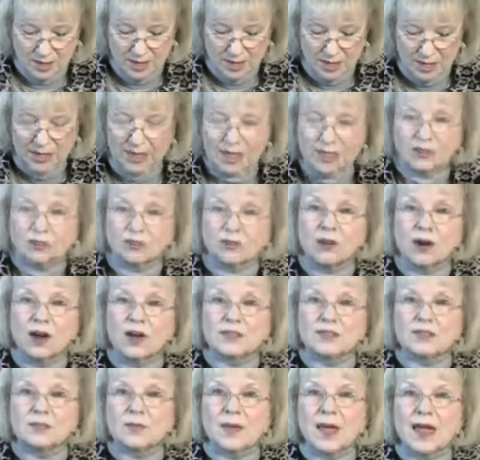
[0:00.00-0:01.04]
in
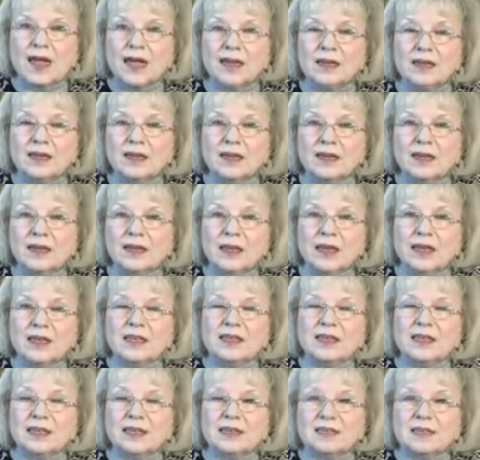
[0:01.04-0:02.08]
Christ man,
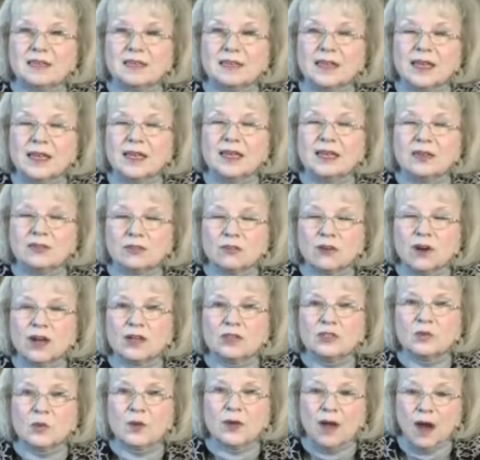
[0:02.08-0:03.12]
he is, in
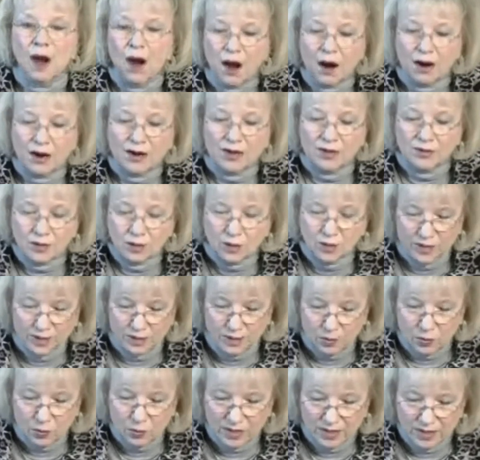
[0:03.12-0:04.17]
Christ we are
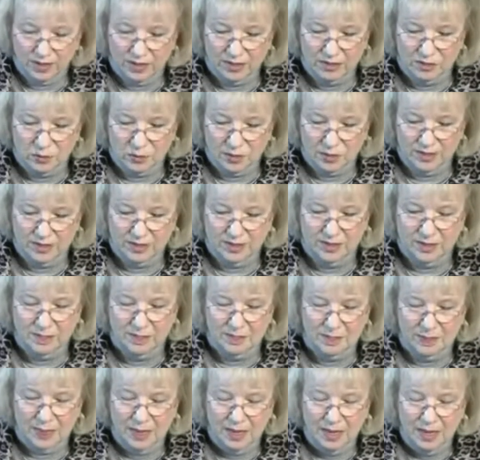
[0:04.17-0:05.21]
anointed with his
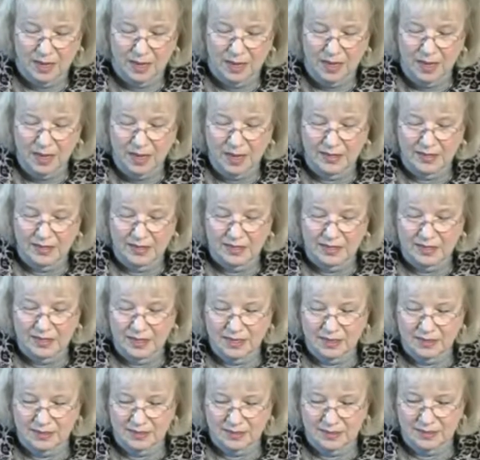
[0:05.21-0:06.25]
wisdom. And it
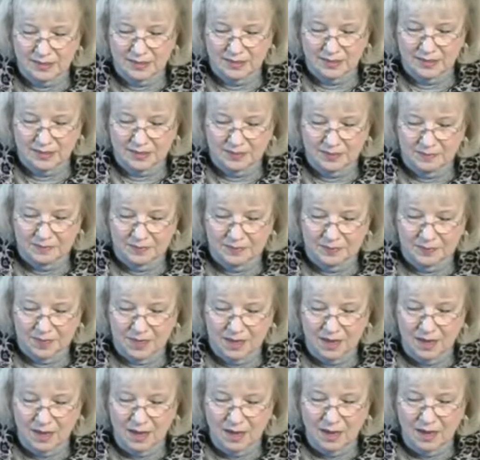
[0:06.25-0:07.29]
says this
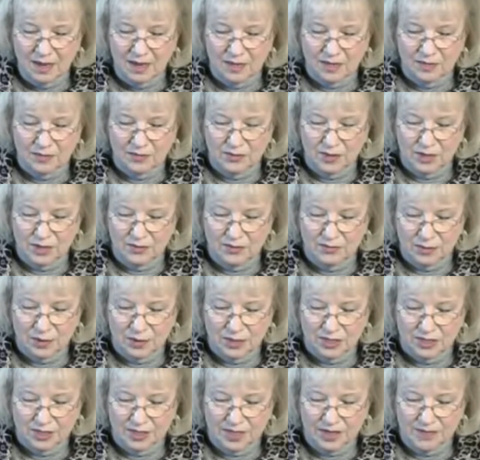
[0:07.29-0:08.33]
in, in
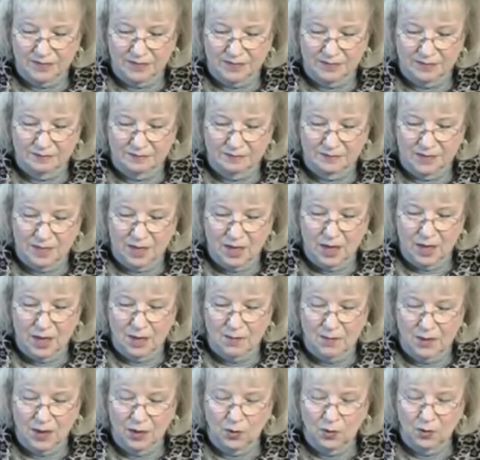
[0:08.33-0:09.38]
verse 7
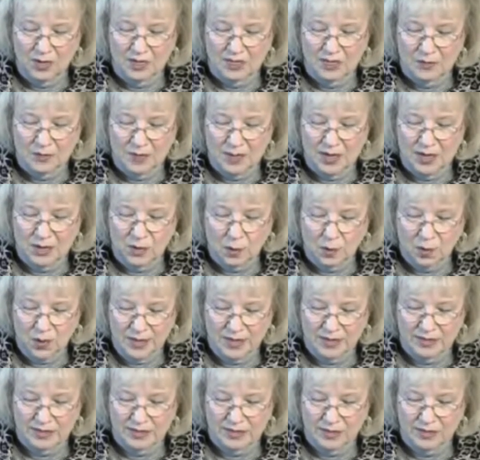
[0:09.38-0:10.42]
But we speak
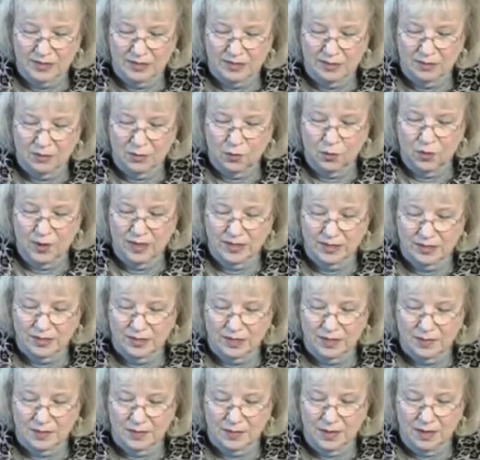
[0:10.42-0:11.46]
wisdom,
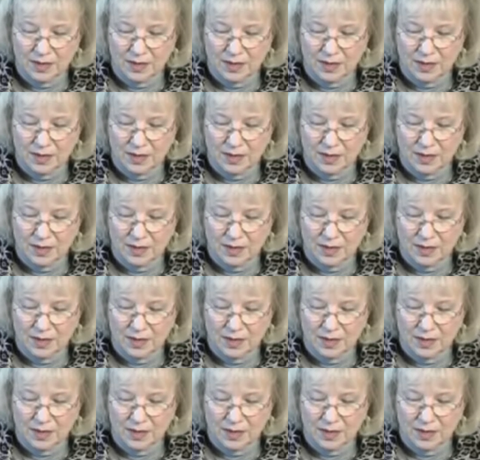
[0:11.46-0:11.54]
wisdom